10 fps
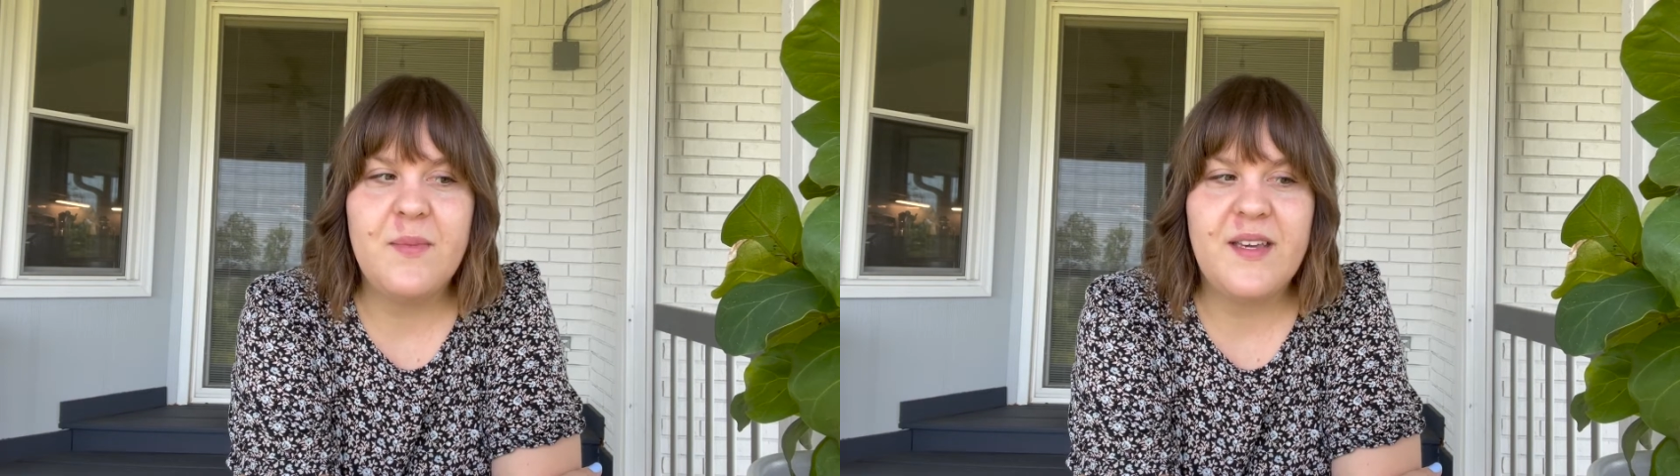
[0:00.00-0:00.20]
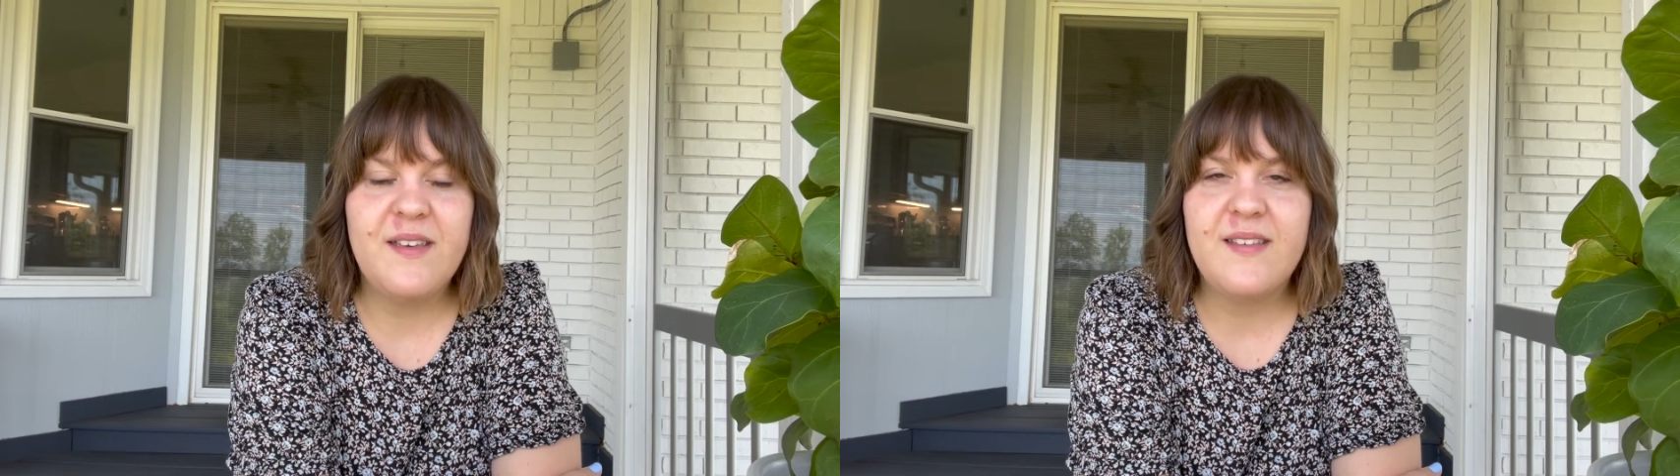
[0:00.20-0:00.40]

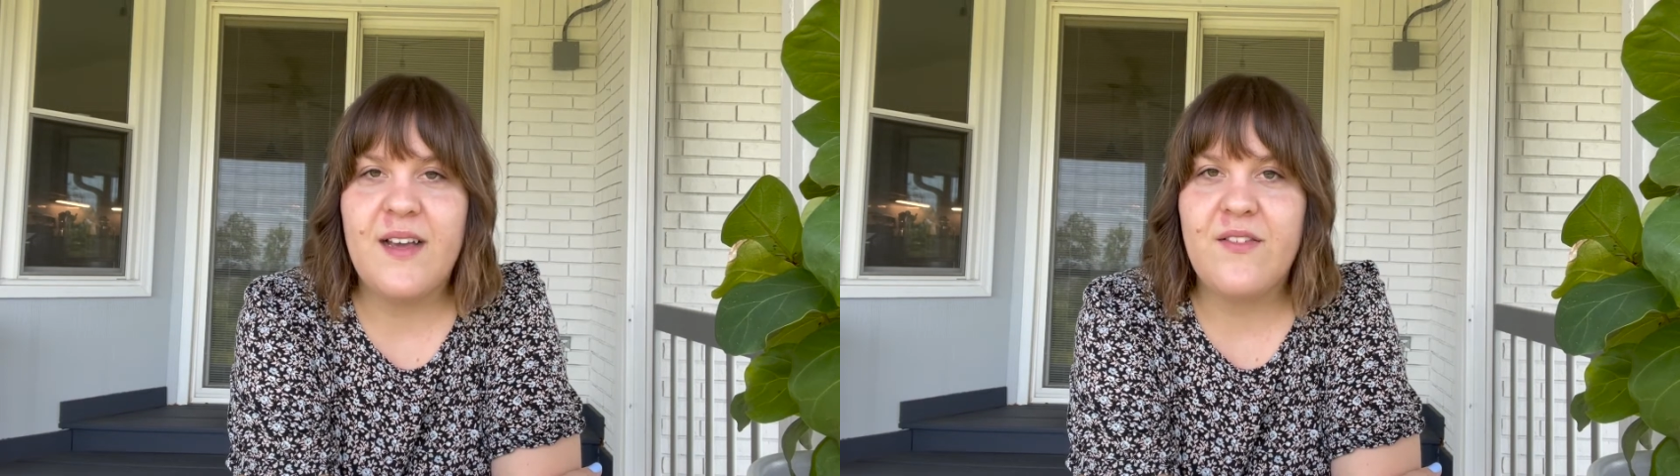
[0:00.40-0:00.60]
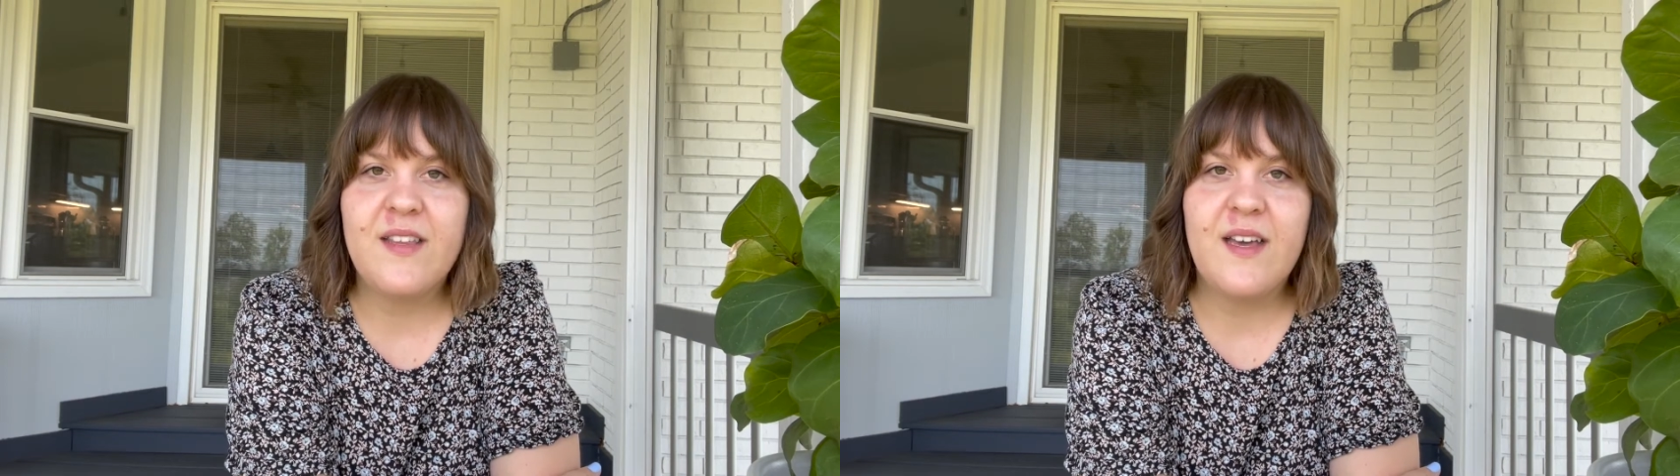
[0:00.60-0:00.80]
because
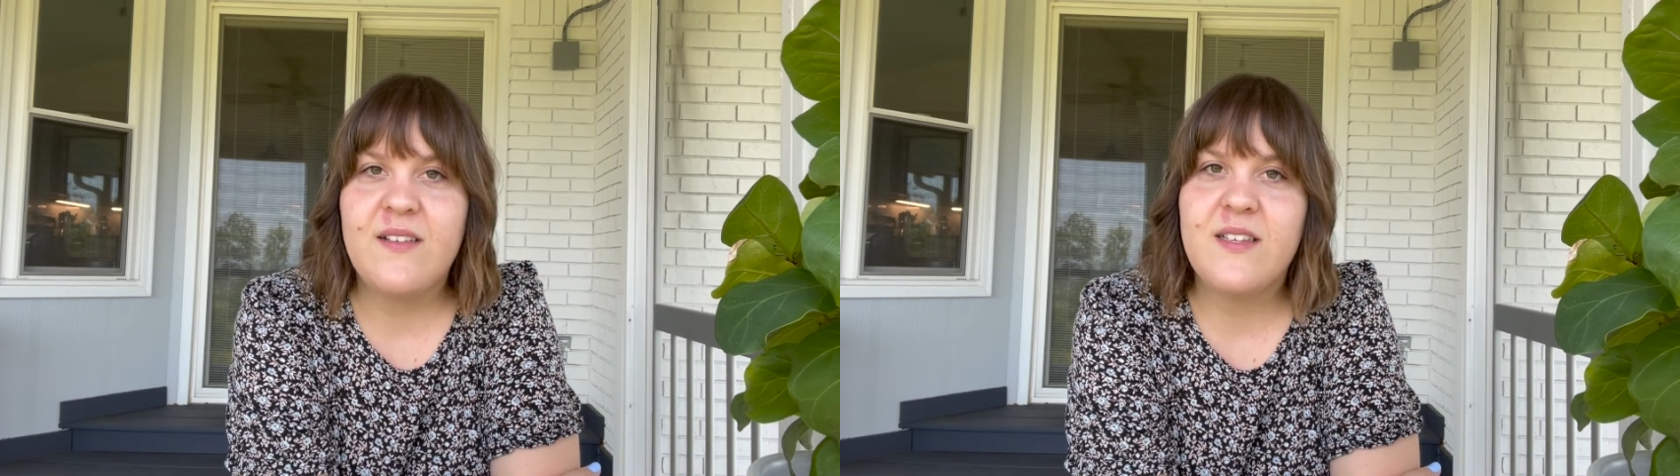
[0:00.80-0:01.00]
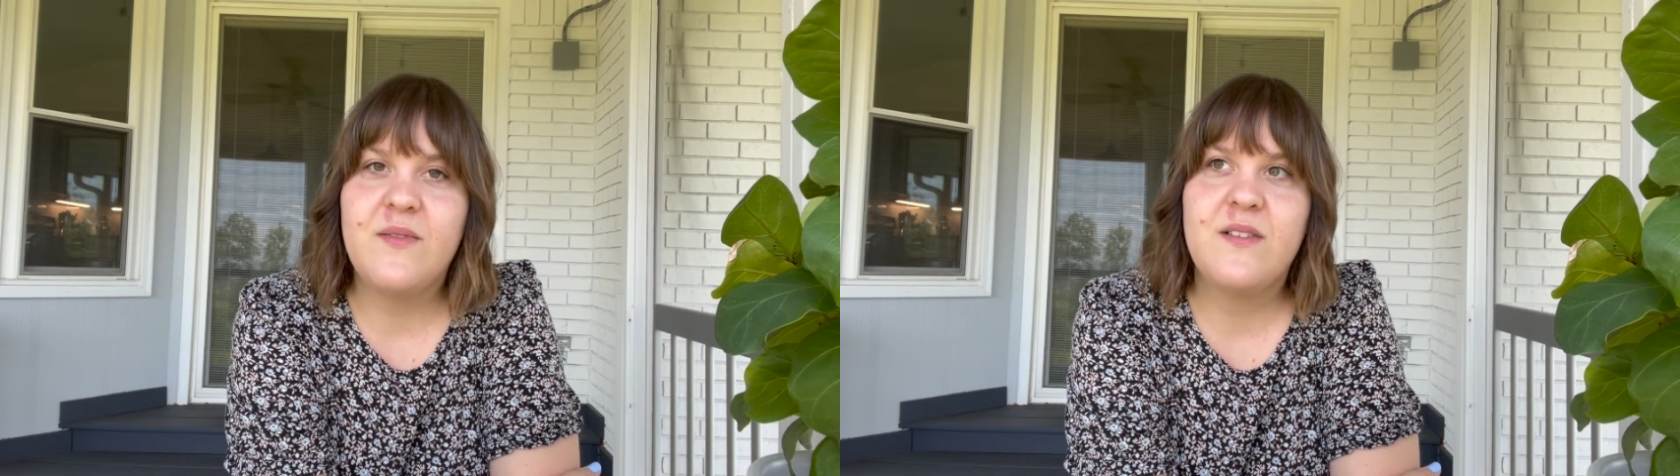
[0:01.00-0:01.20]
everything
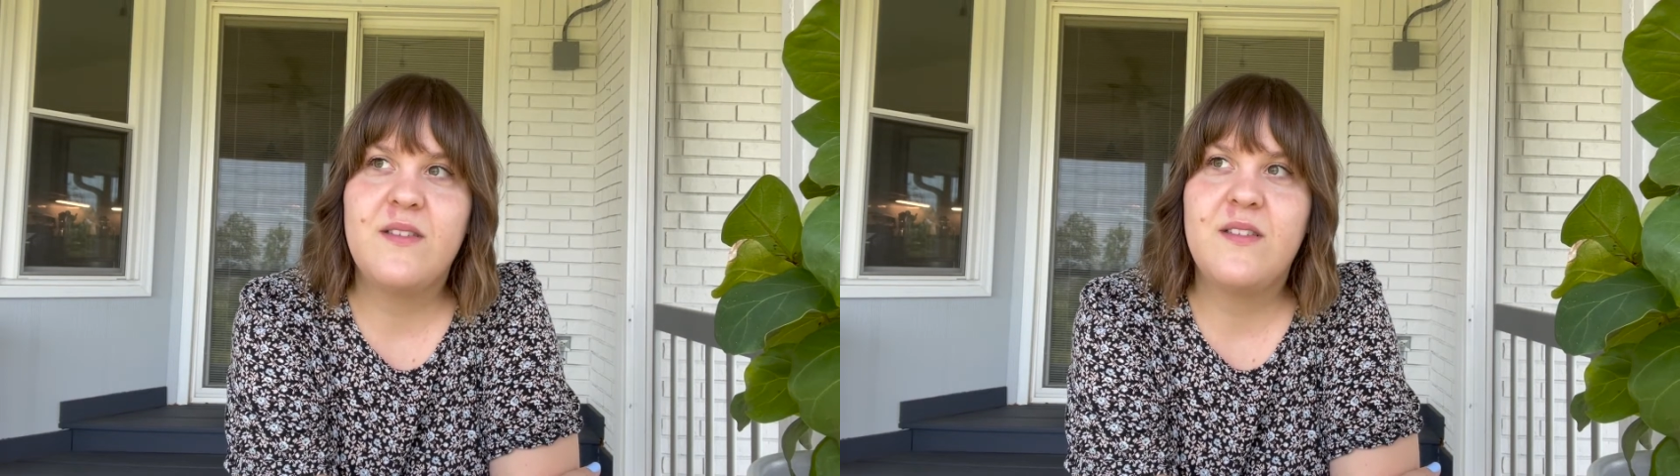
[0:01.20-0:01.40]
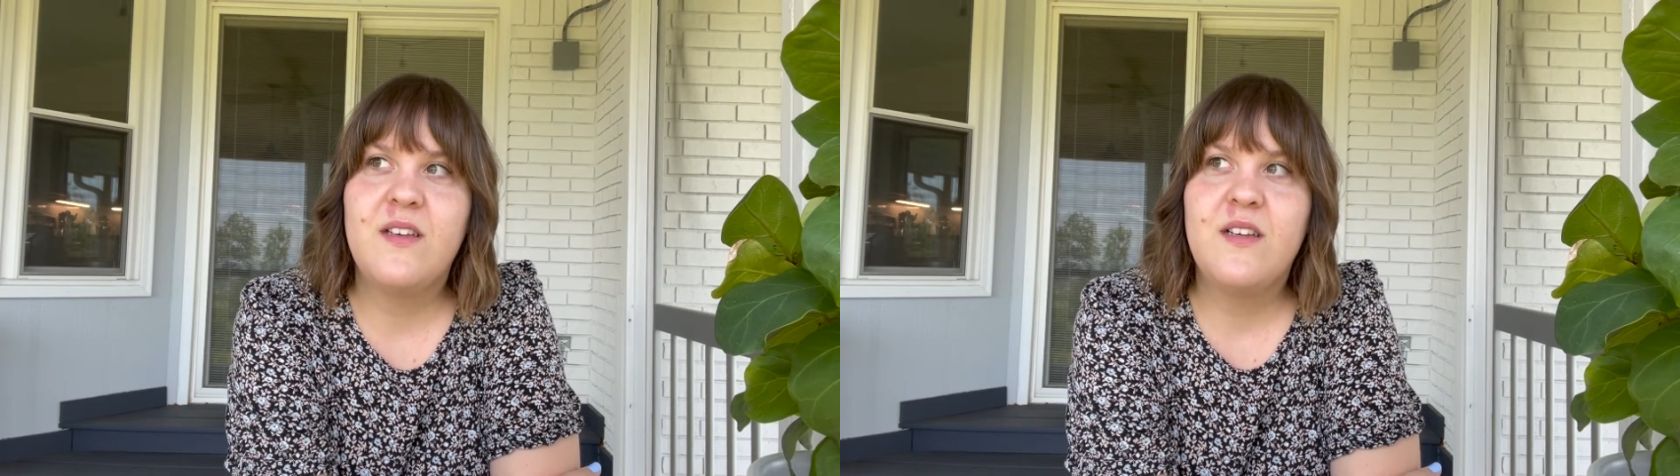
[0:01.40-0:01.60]
else I
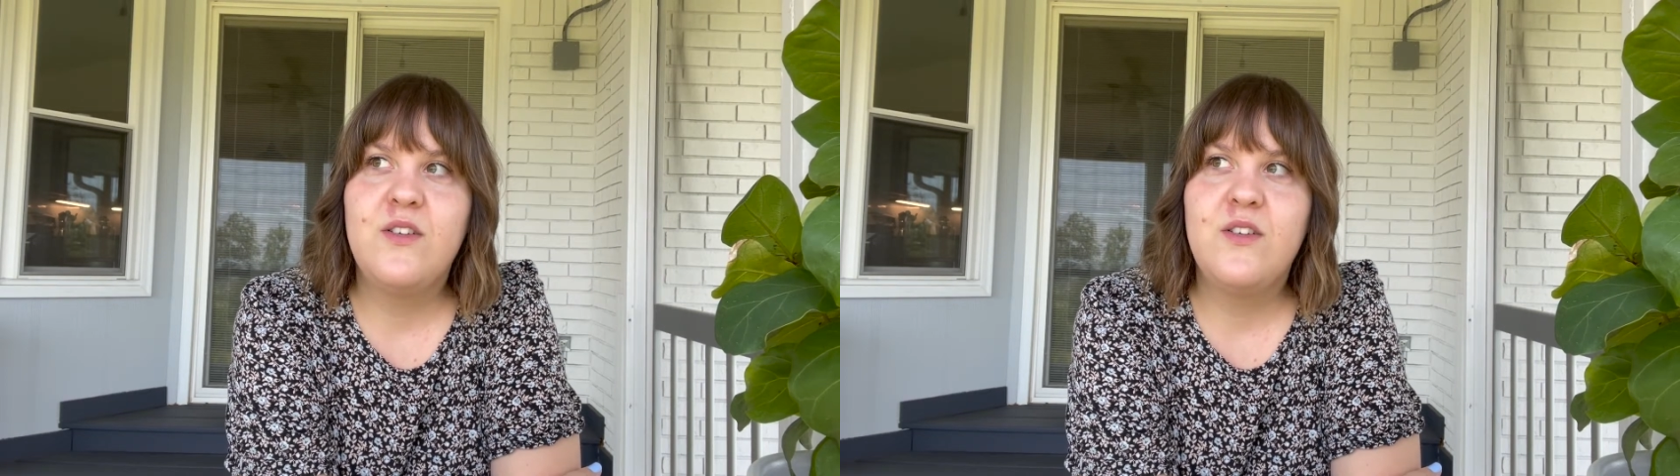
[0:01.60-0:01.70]
was